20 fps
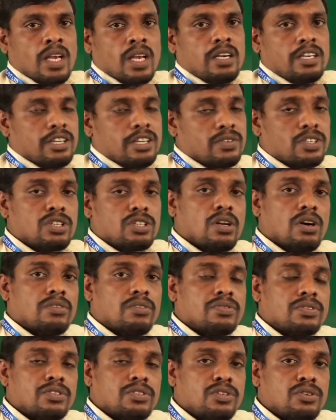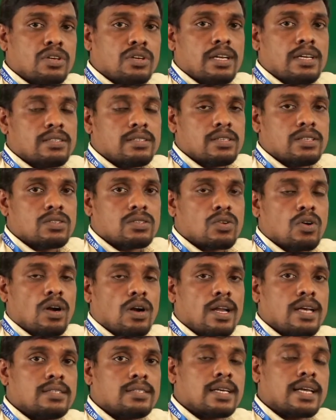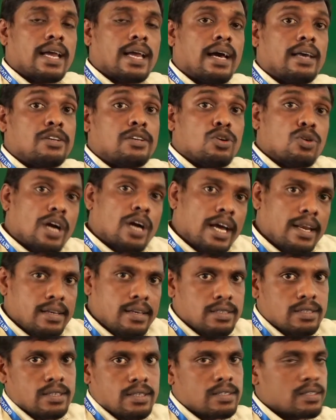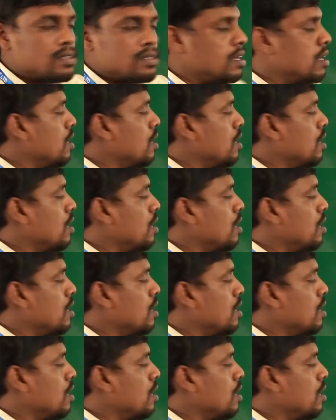Division of nucleus is called as a karyokinesis.